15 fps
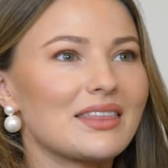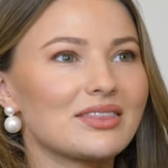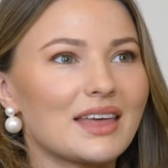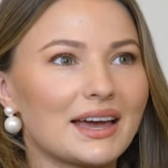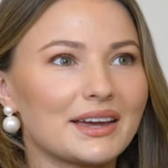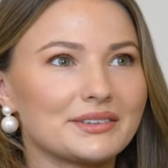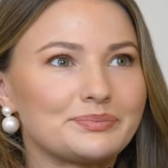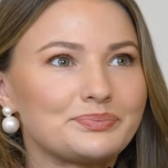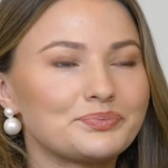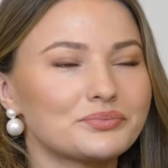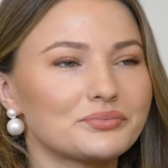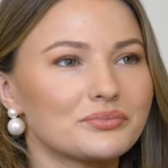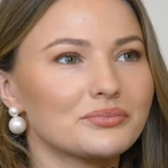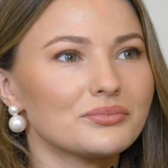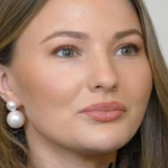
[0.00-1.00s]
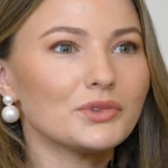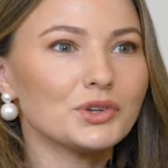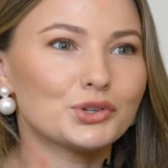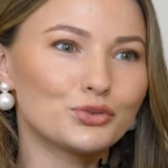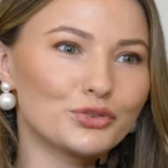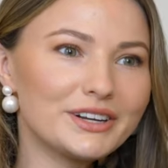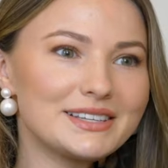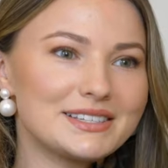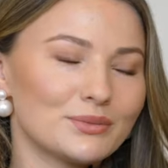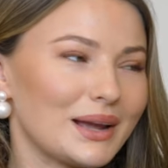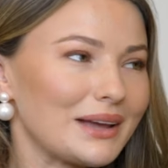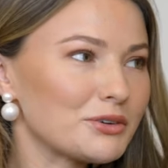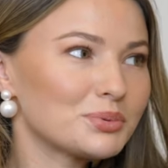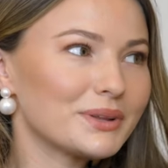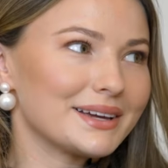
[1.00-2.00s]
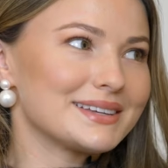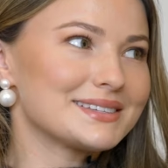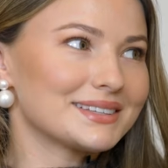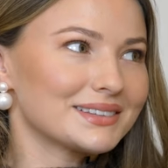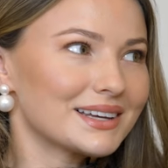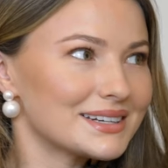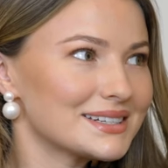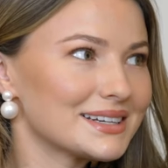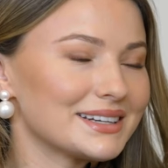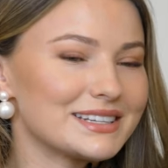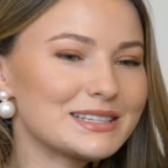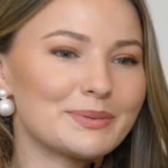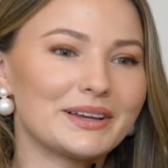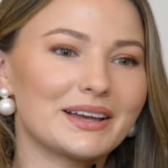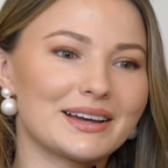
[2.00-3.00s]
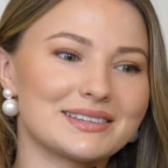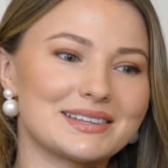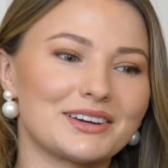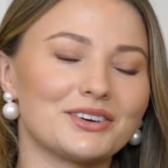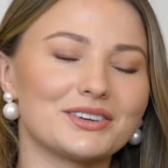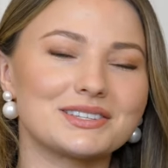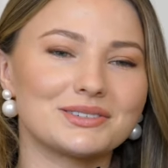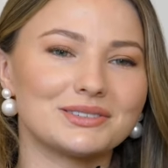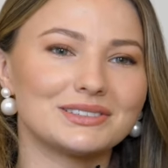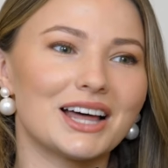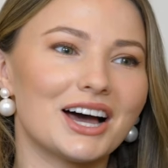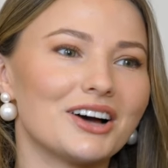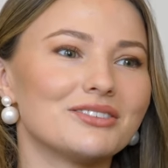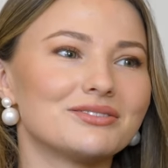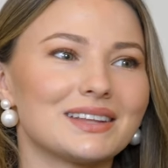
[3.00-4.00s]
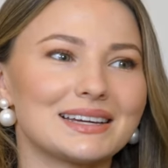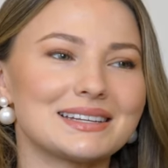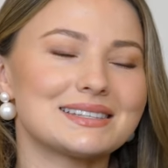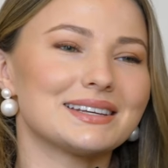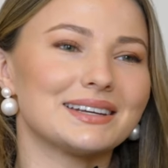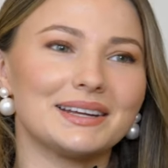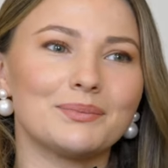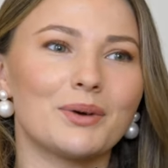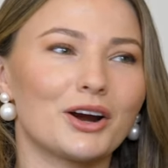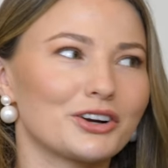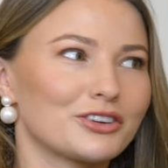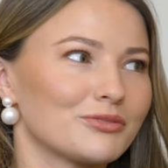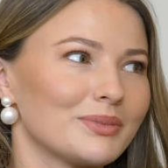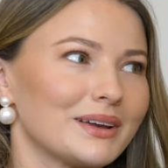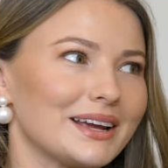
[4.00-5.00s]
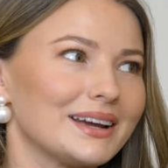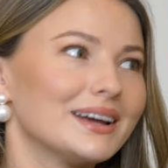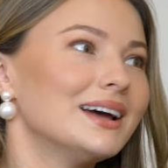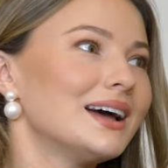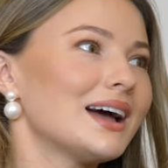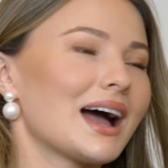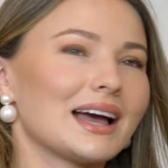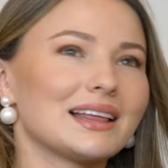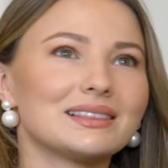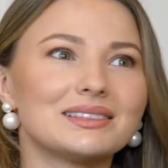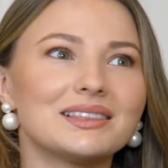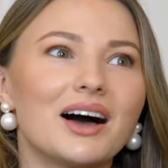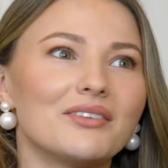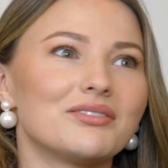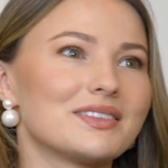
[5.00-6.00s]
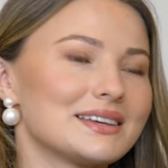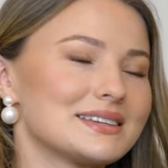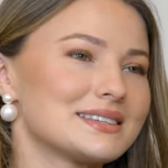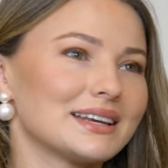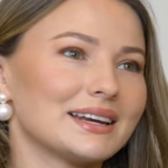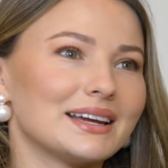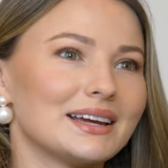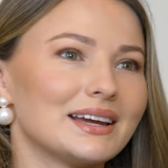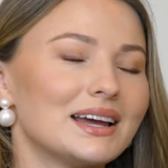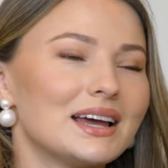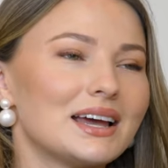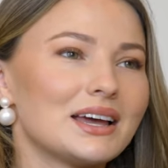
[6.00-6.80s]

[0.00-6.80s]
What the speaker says: And then the reason we have a place in London is because I also love that city part of me. I love this city.